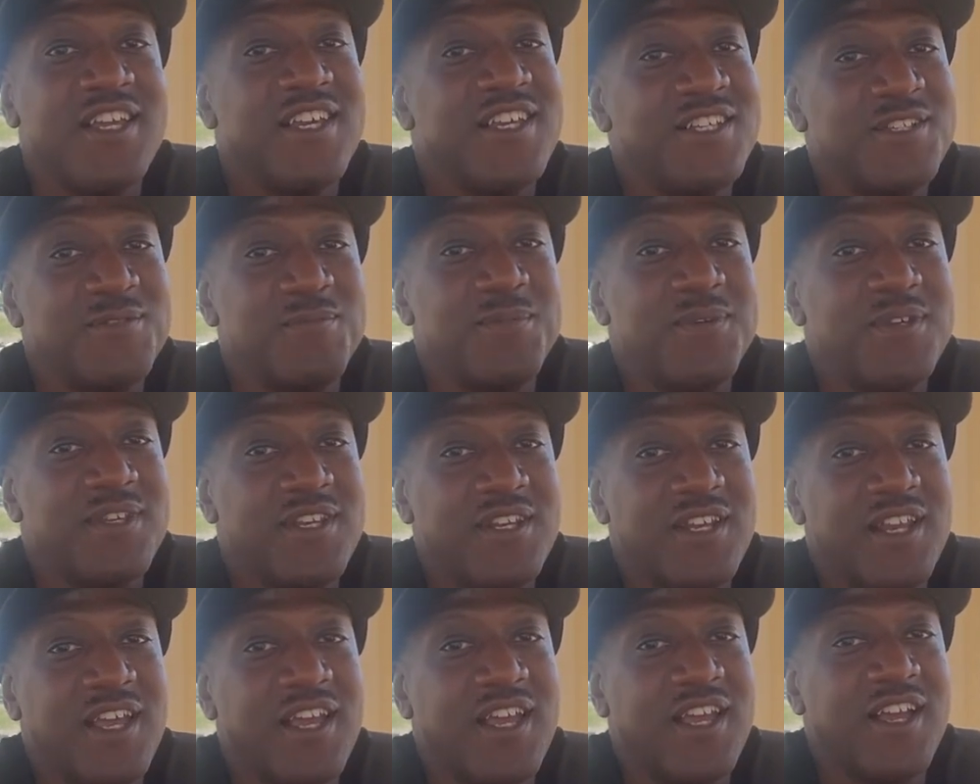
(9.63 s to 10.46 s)
It's been
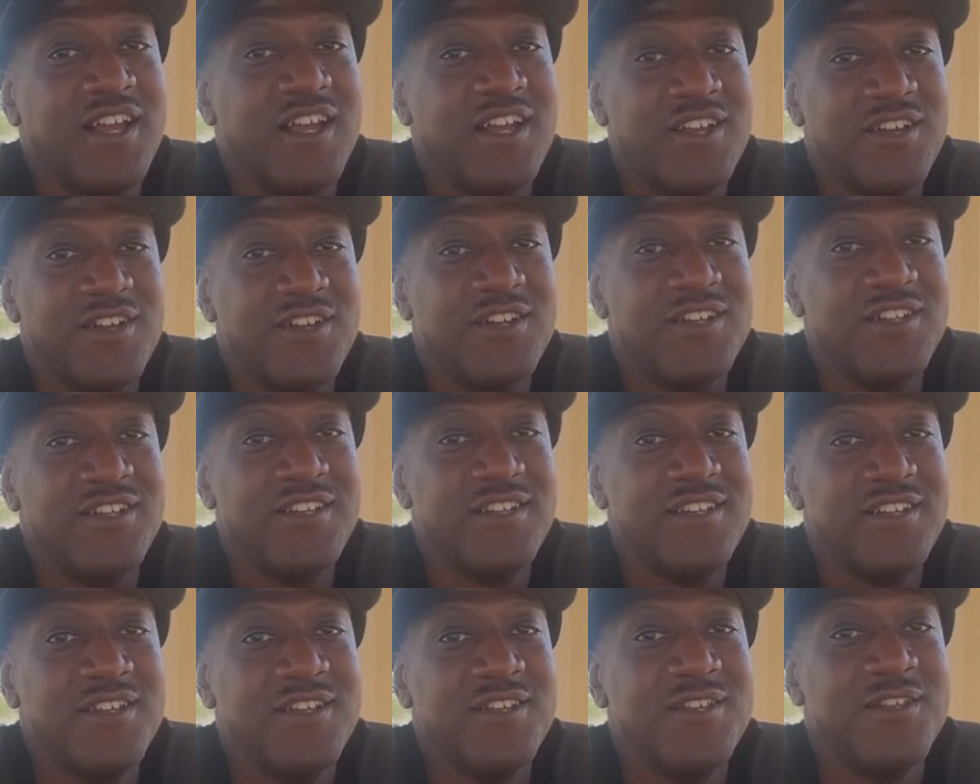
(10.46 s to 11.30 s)
like a
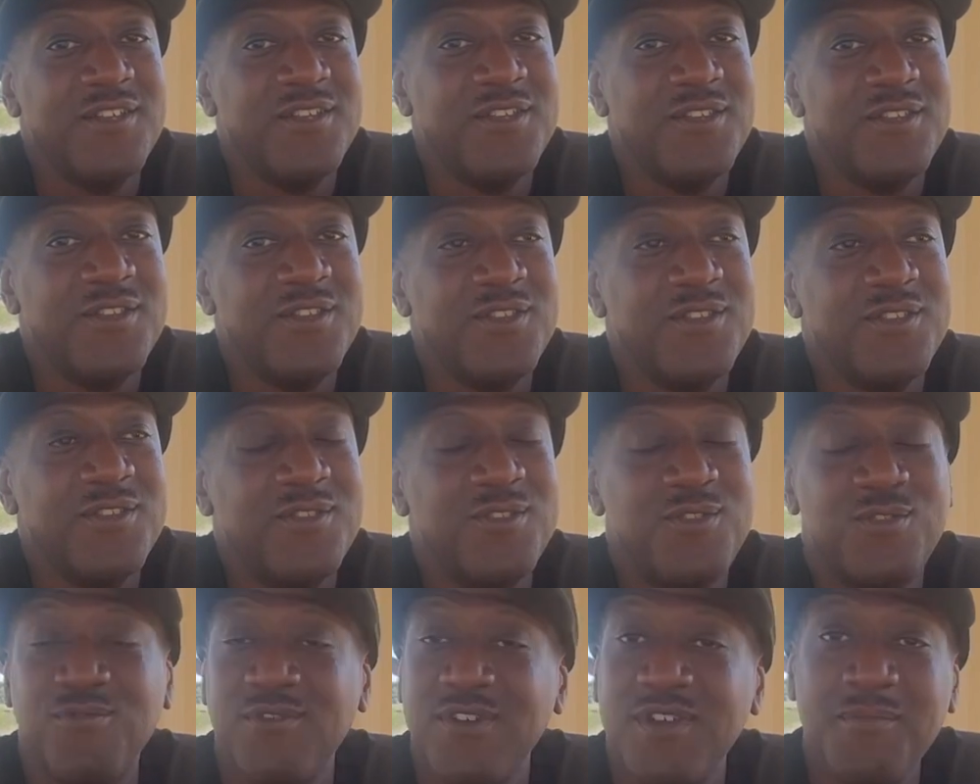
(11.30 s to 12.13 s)
good
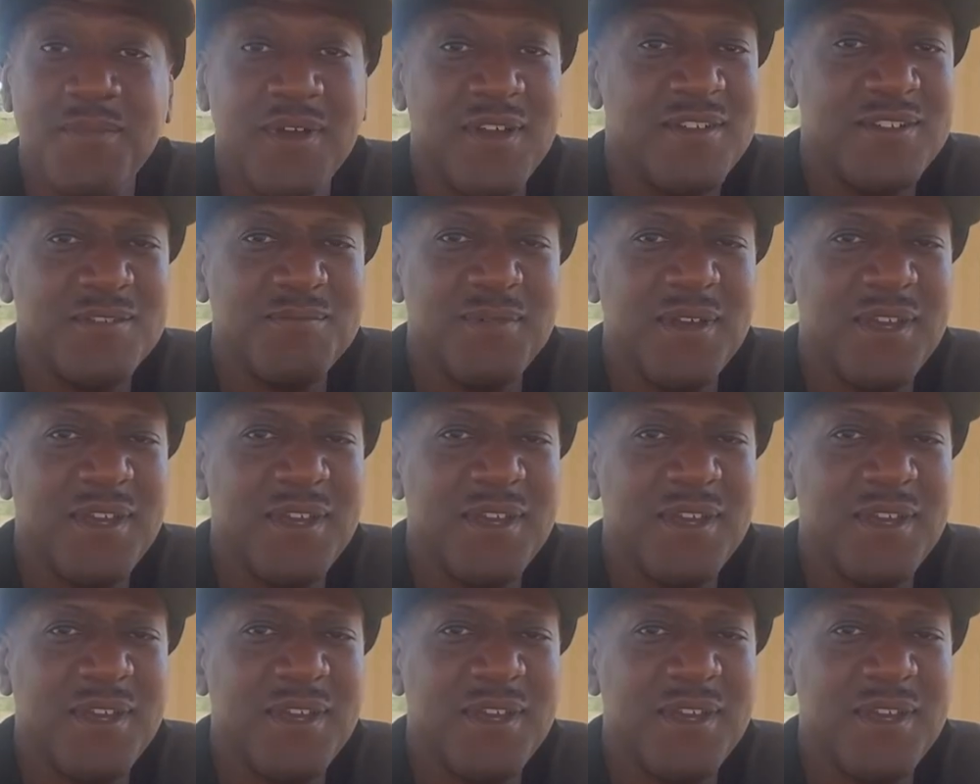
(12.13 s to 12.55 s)
3 months,